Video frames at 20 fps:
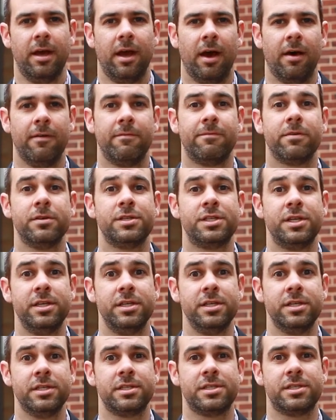of
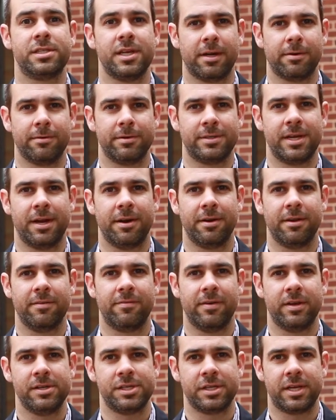Virginia's Secretary
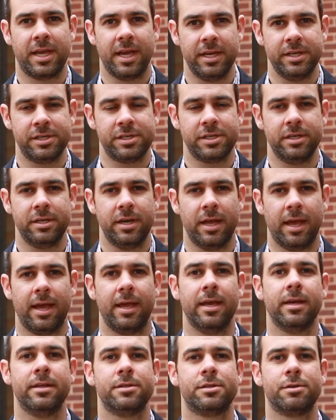of Education
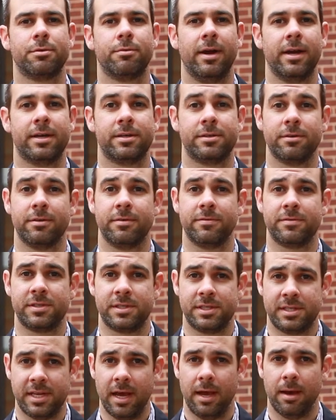and Director of
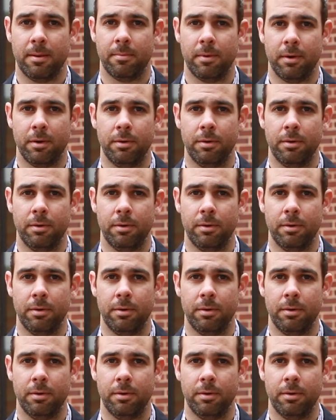STEM,